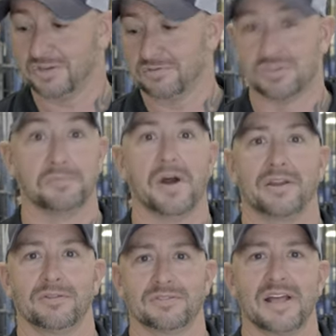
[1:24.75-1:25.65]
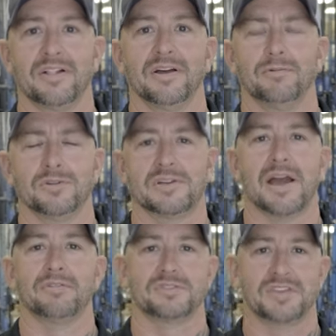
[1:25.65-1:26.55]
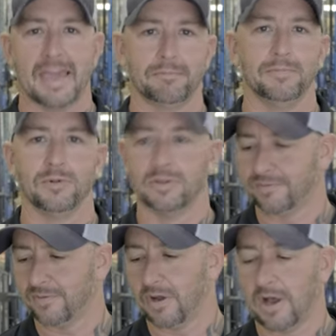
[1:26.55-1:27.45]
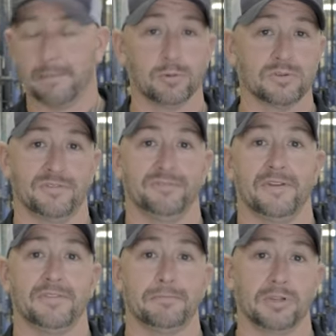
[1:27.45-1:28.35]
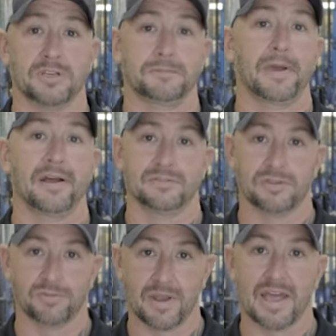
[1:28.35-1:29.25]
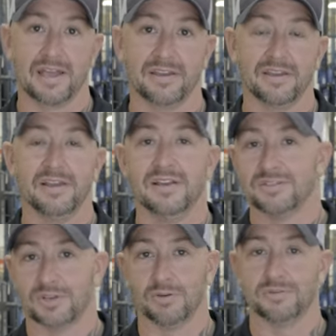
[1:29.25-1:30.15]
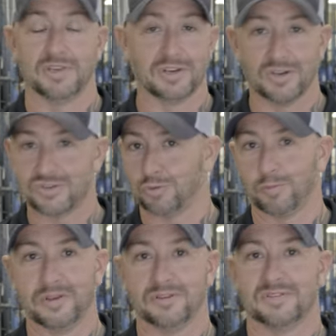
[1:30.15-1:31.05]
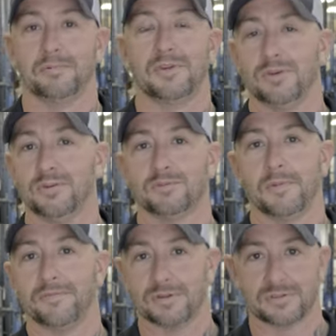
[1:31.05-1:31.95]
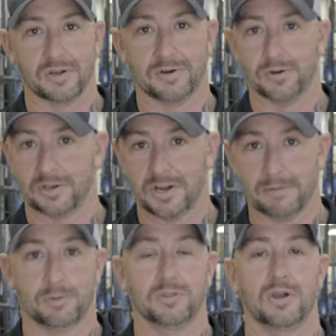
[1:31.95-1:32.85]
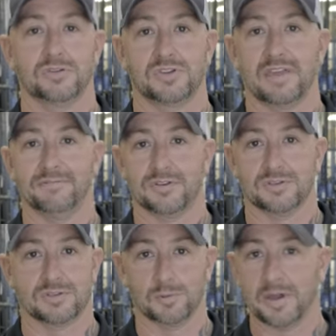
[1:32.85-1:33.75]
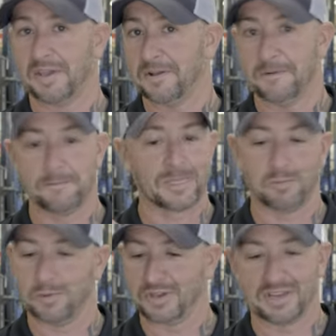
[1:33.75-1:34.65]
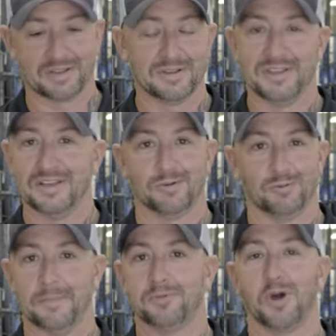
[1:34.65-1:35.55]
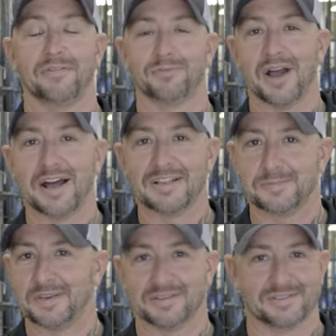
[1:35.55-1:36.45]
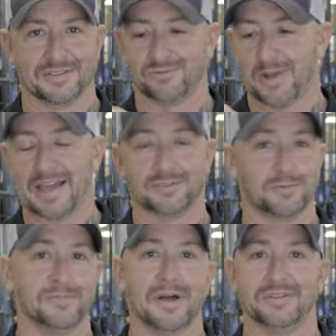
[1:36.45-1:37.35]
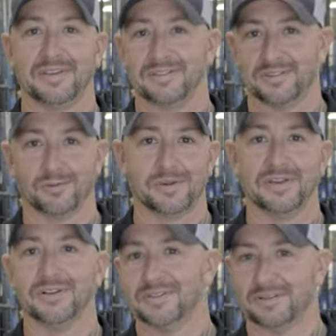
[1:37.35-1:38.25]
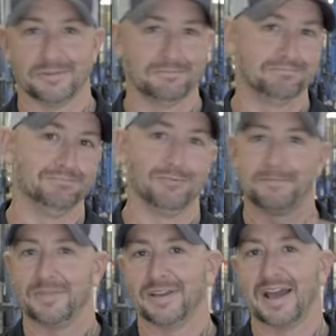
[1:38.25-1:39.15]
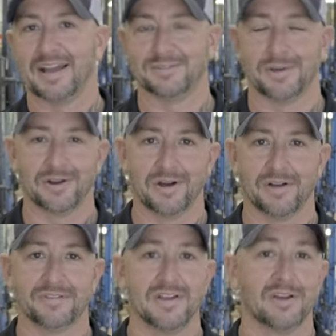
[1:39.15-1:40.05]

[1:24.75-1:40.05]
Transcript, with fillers: Shimano Stella, which now is capable of upwards of fifty plus pounds of drag. So the initial reels that we used when we first started hooking up with large game fish this way were getting ripped off rods because the drags were melting to the reel and it would rip the guides right off.